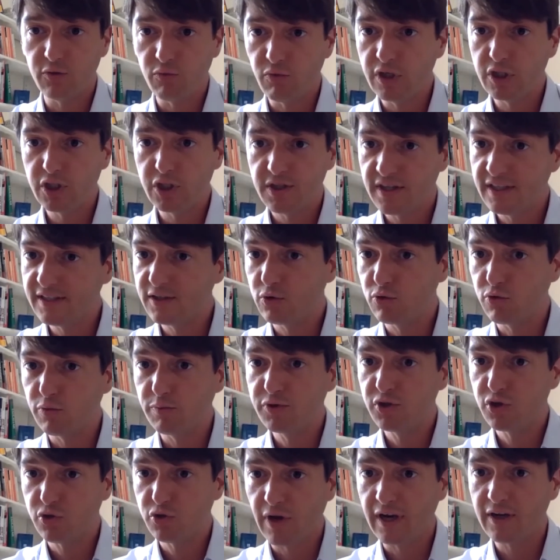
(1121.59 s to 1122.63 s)
which these
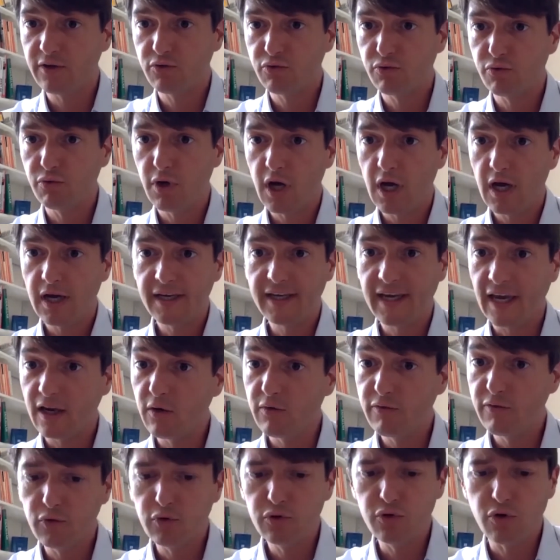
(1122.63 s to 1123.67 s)
groups try to gain a
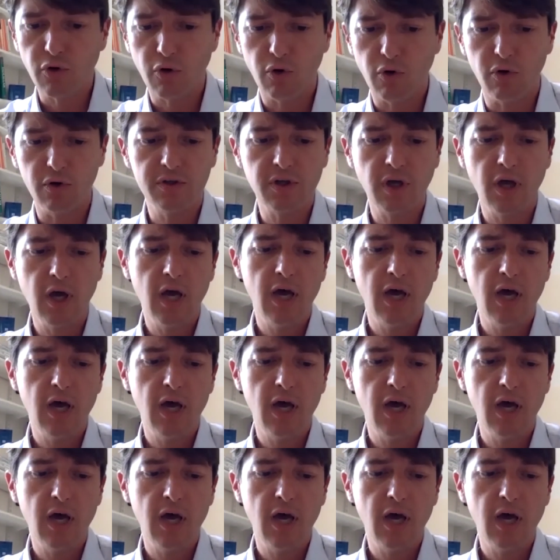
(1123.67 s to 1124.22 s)
foothold.